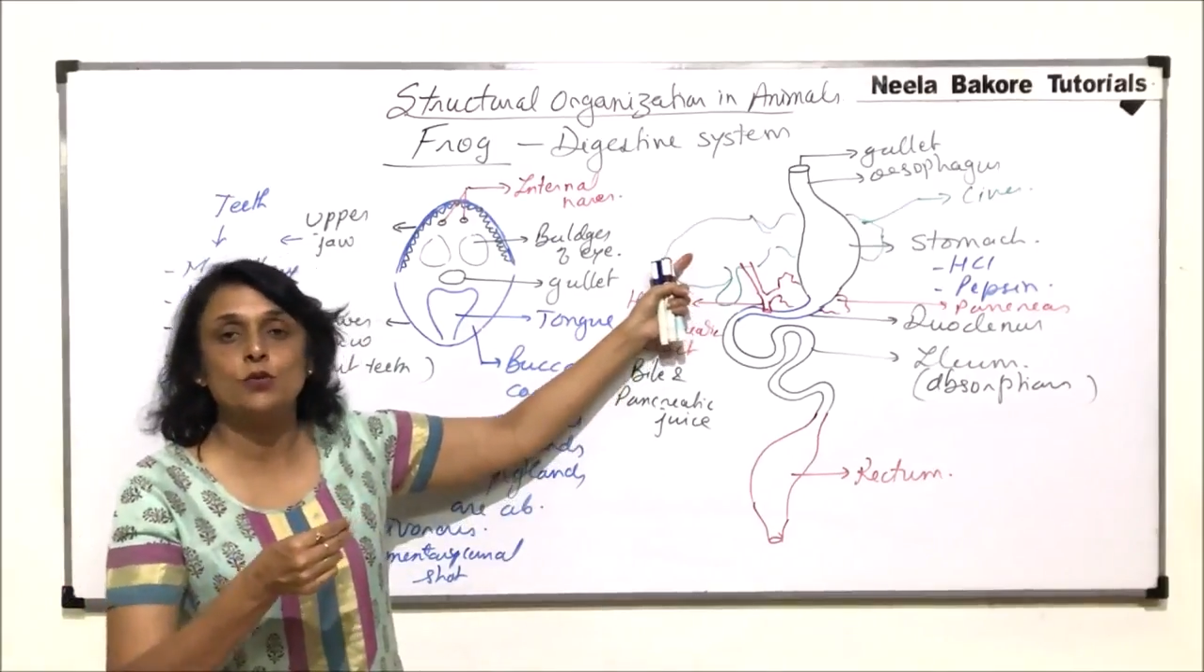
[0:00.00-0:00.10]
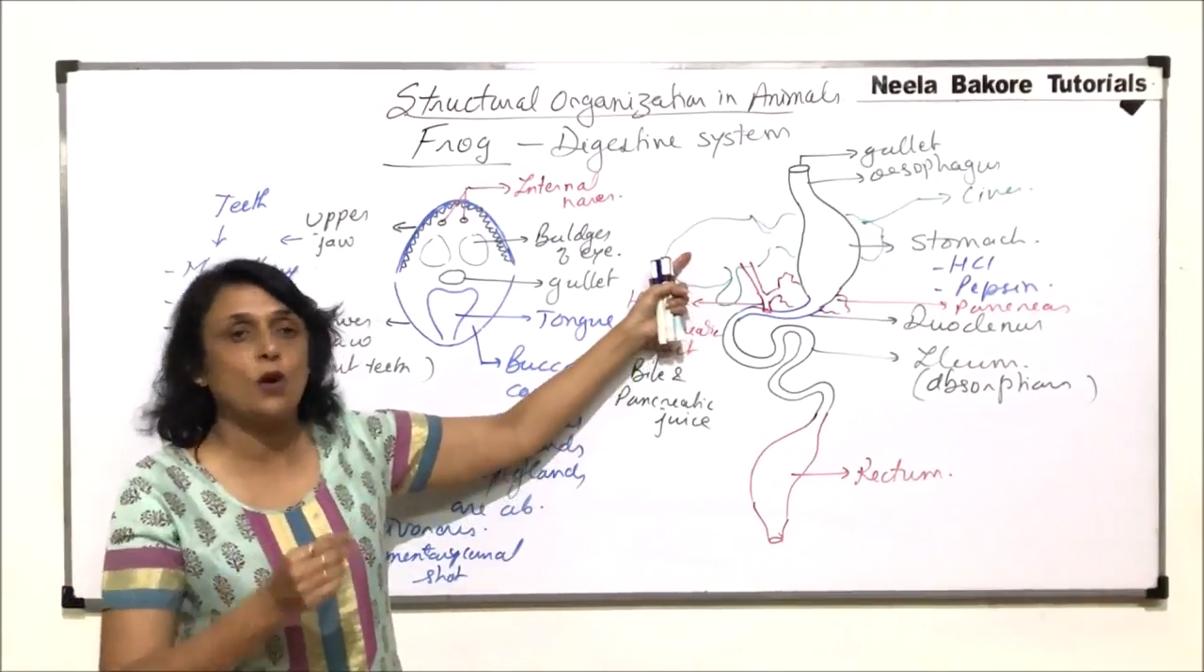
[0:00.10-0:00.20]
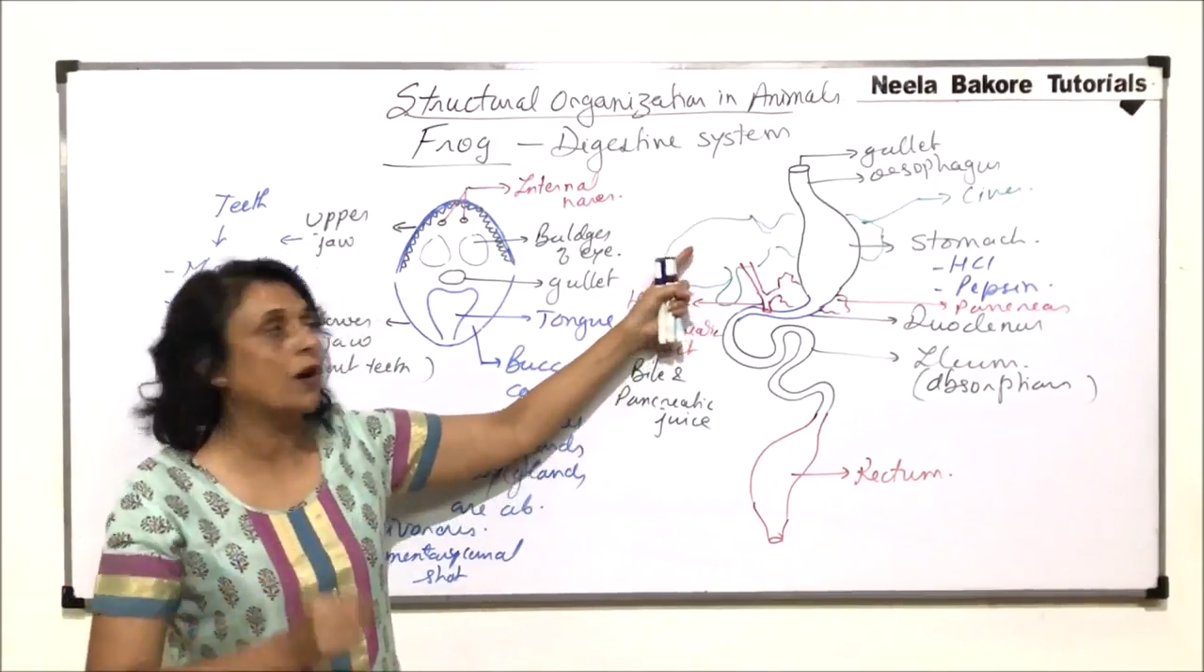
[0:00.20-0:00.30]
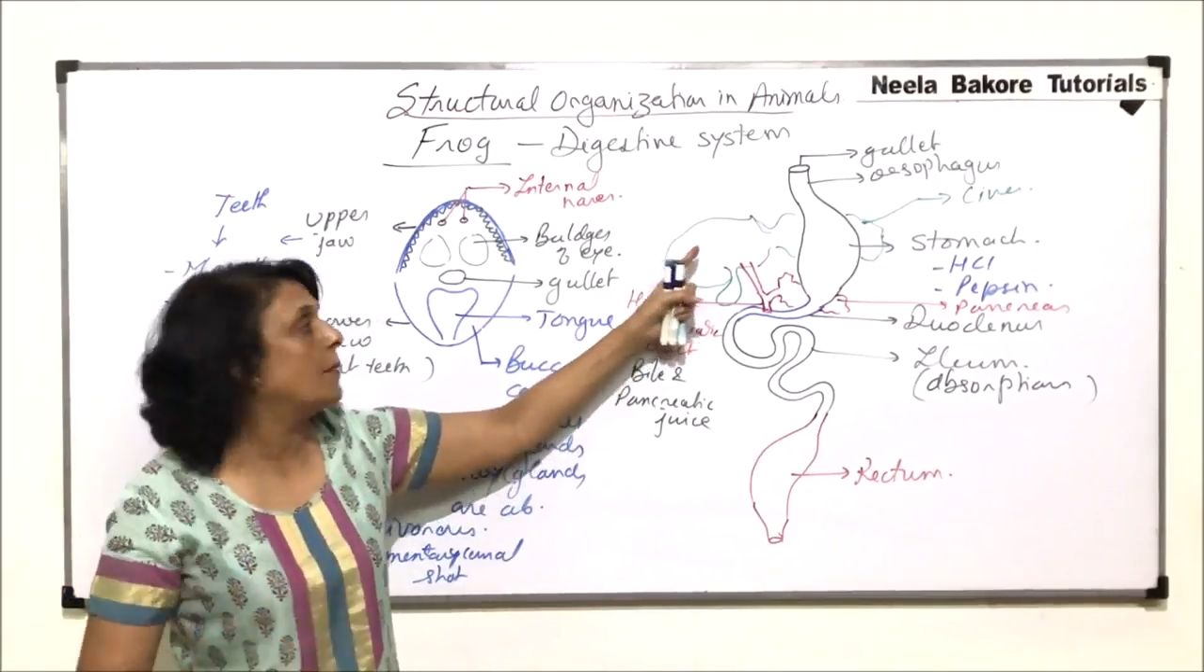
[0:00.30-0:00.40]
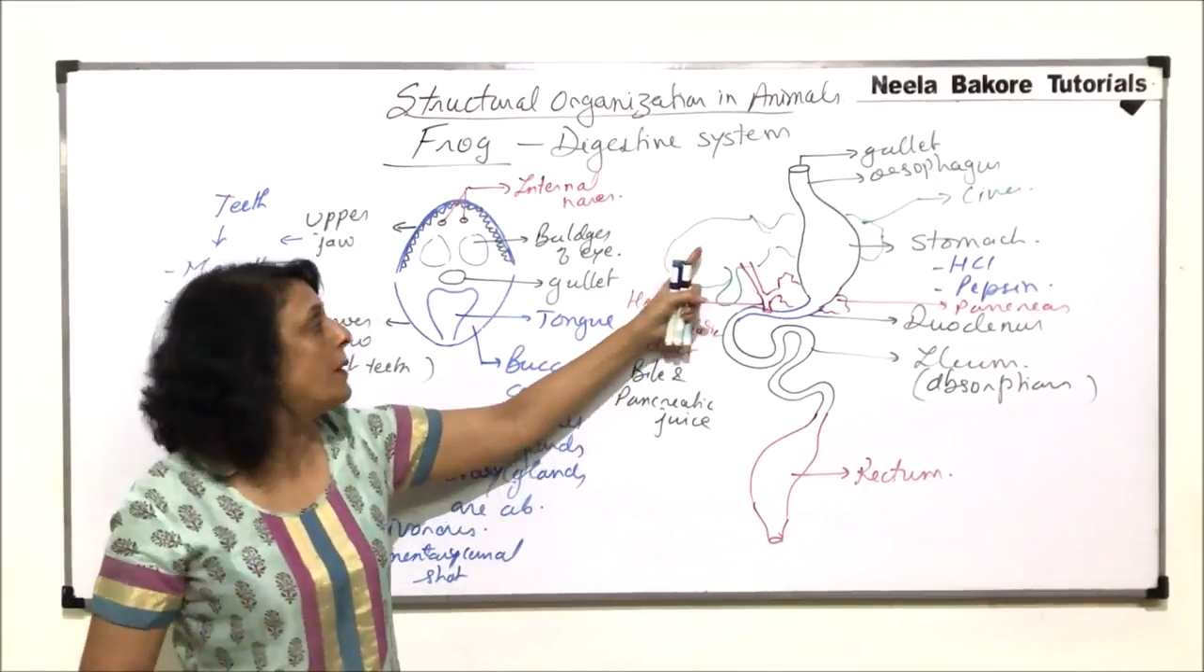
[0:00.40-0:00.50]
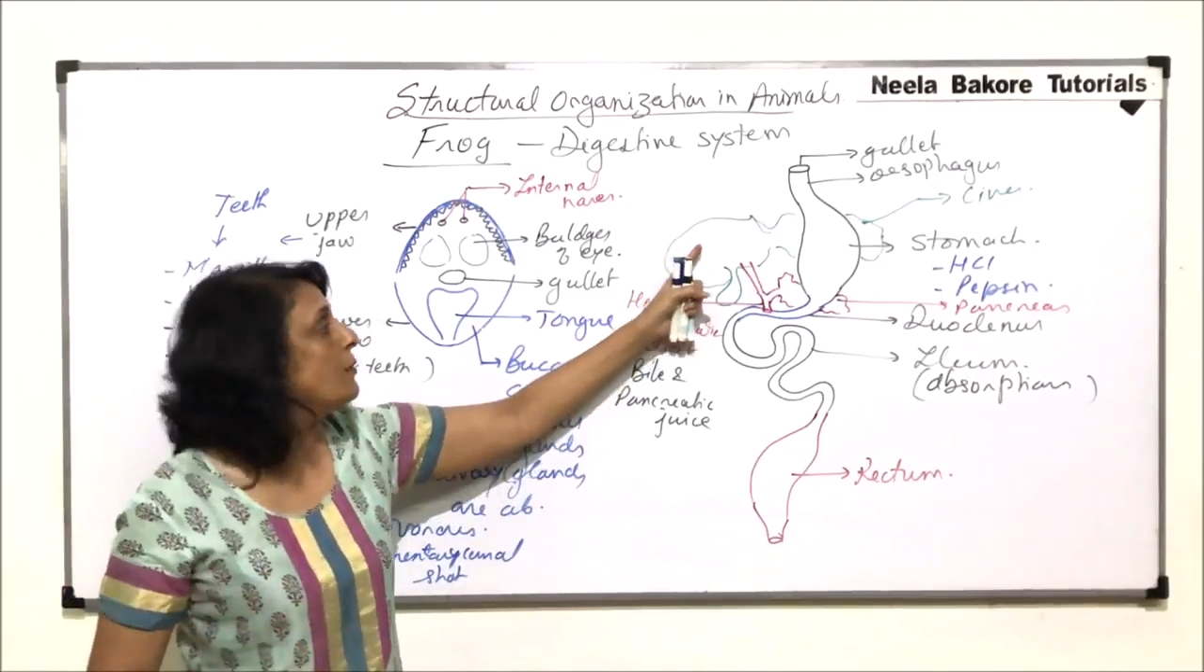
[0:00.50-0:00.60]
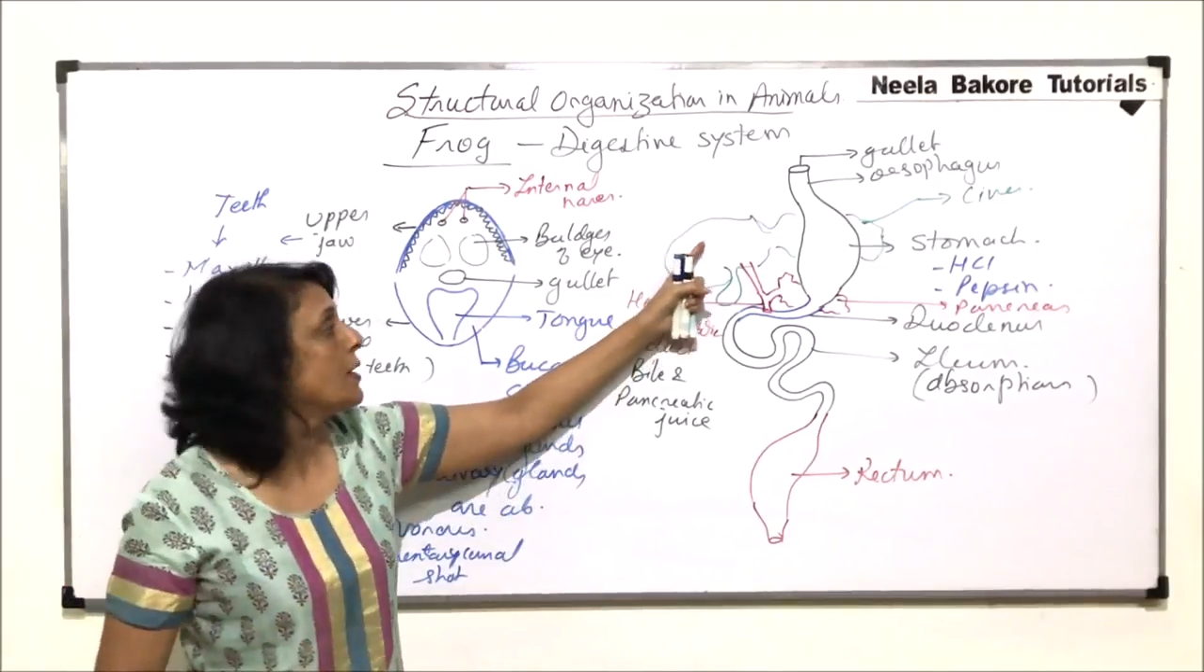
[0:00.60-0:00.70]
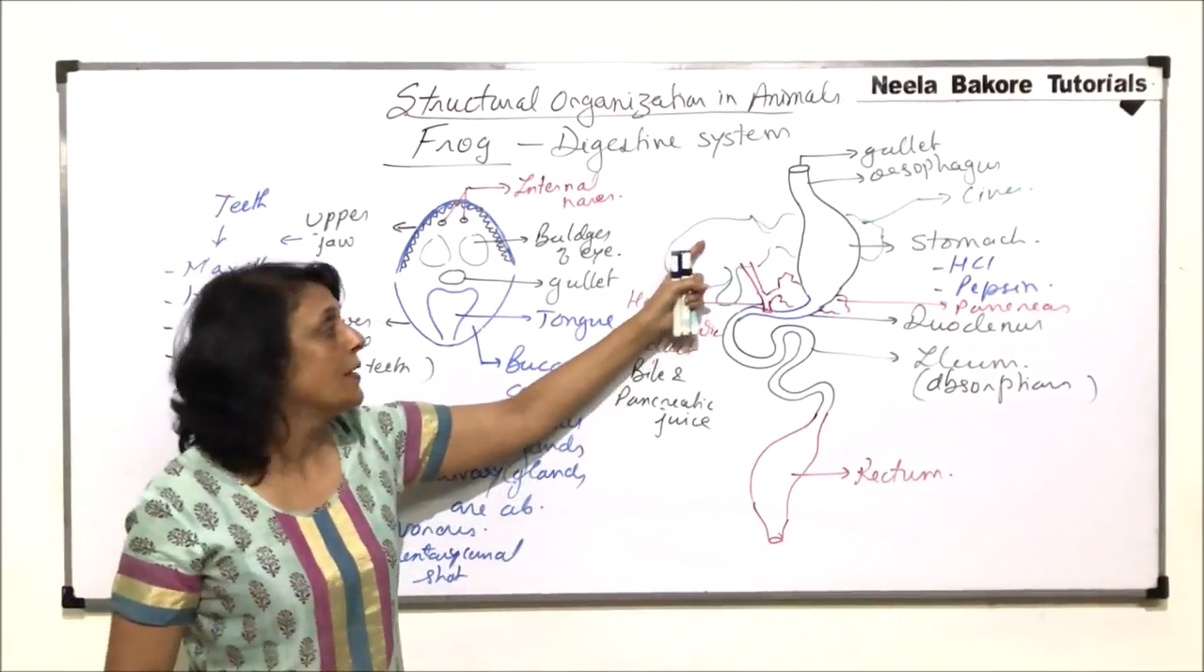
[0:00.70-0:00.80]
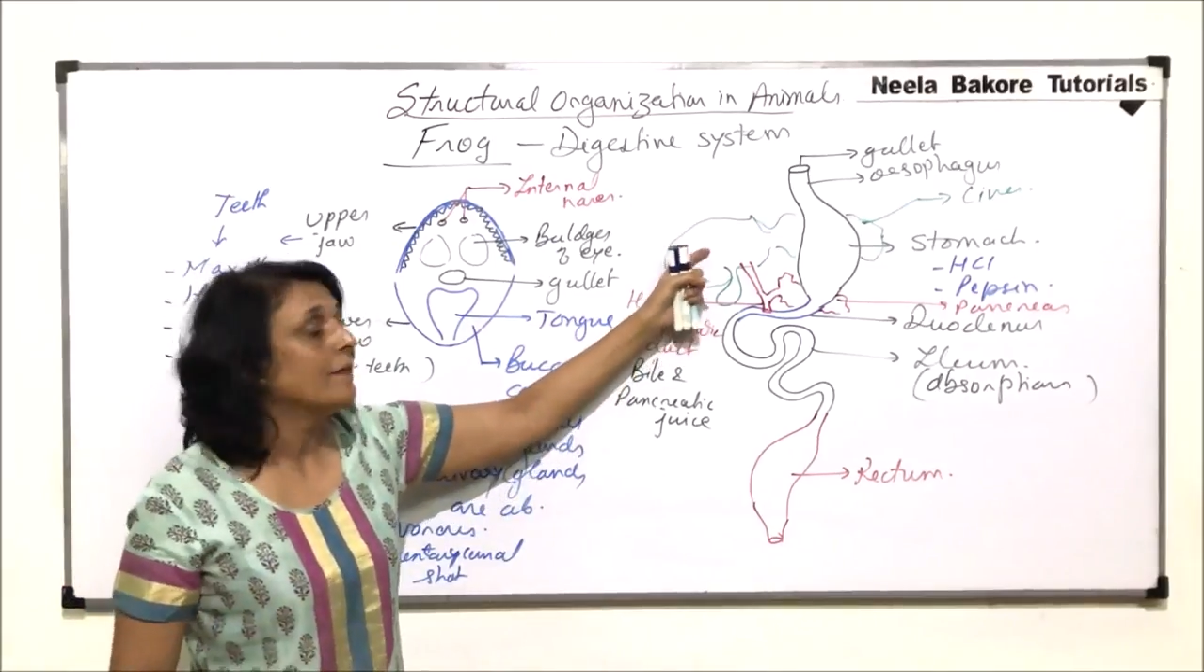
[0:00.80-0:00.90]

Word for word: talk about,